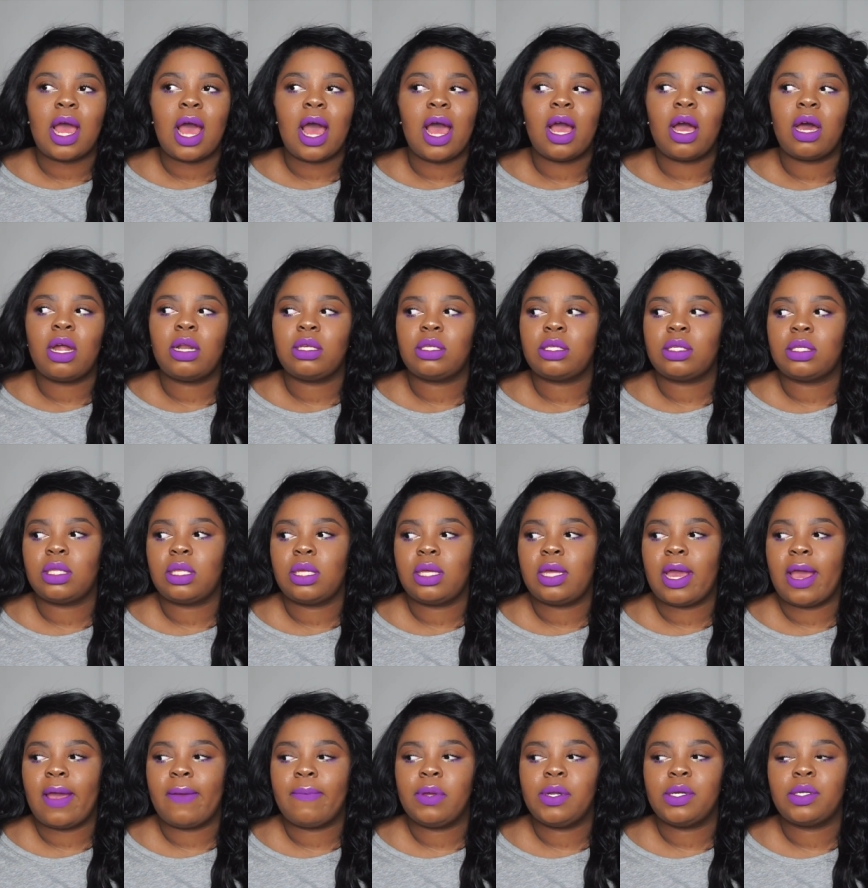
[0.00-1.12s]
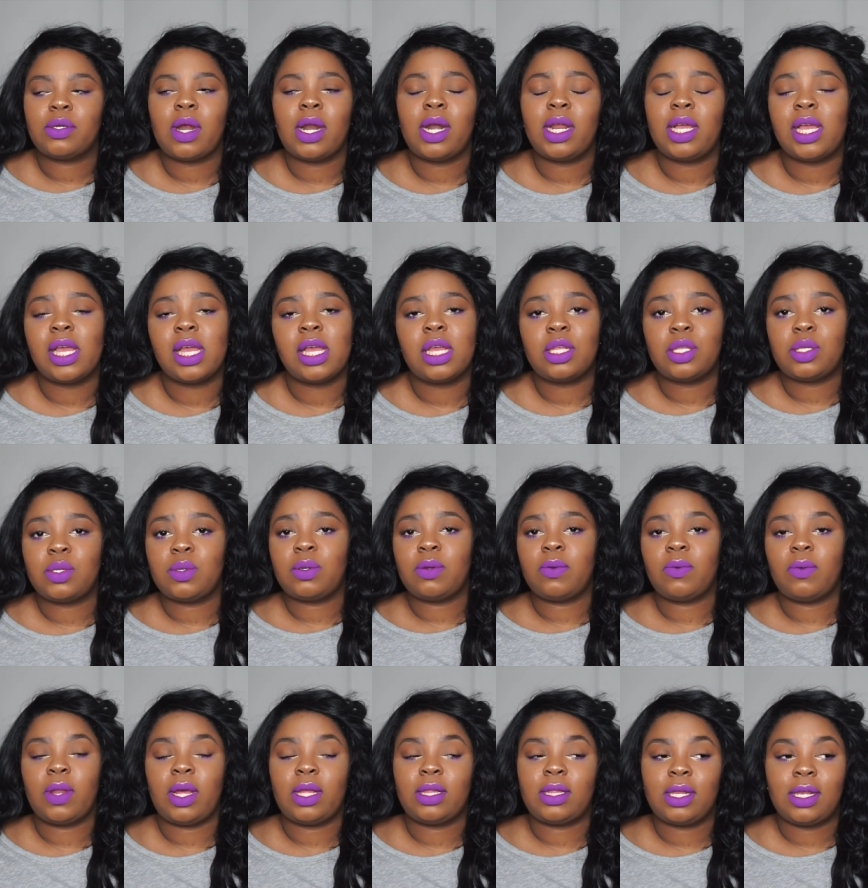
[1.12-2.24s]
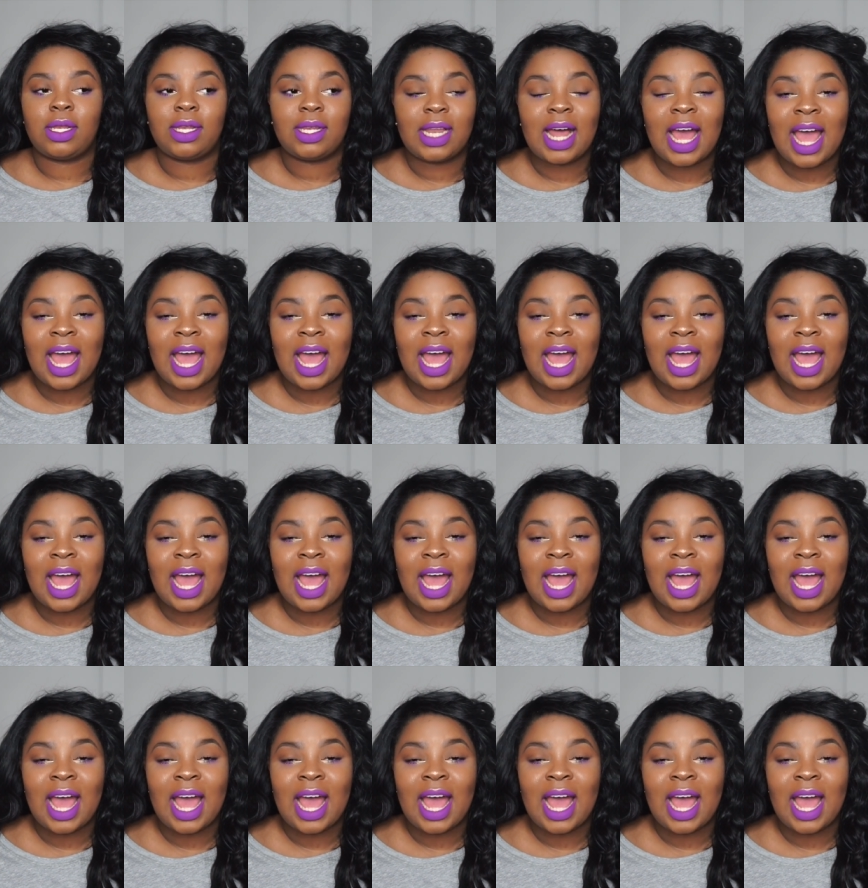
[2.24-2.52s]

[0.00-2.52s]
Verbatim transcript: I honestly have been trying to get into it like the